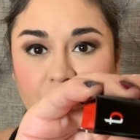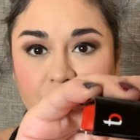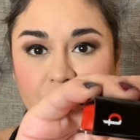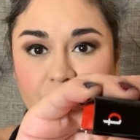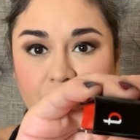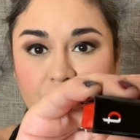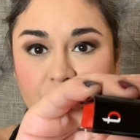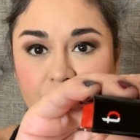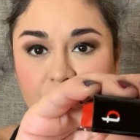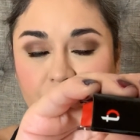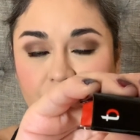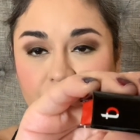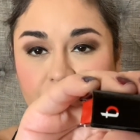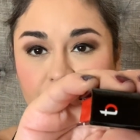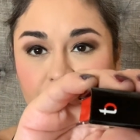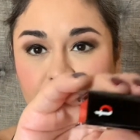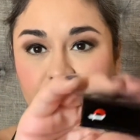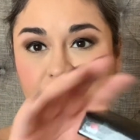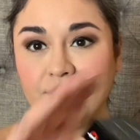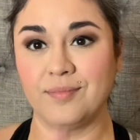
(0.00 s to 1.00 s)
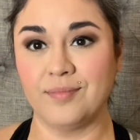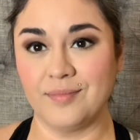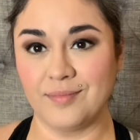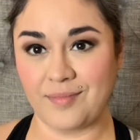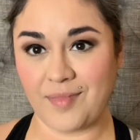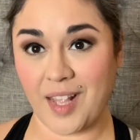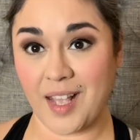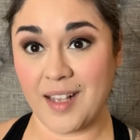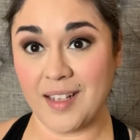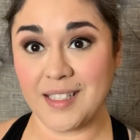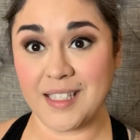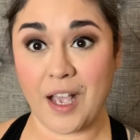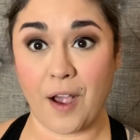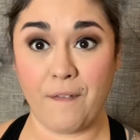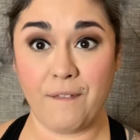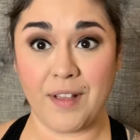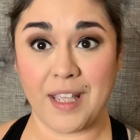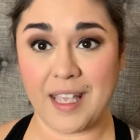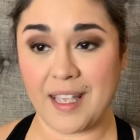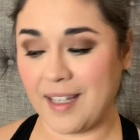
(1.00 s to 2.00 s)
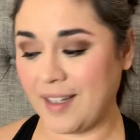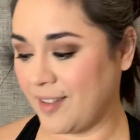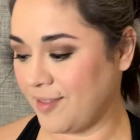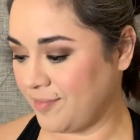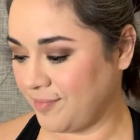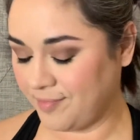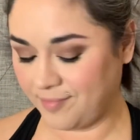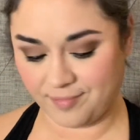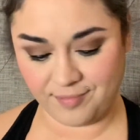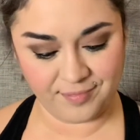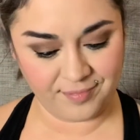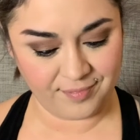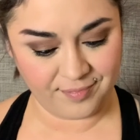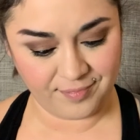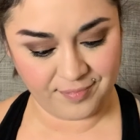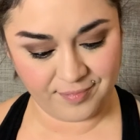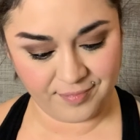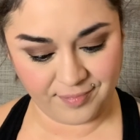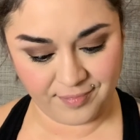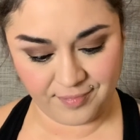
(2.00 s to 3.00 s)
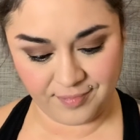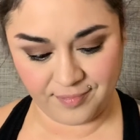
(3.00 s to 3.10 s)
I'm wearing lashes in Selfie.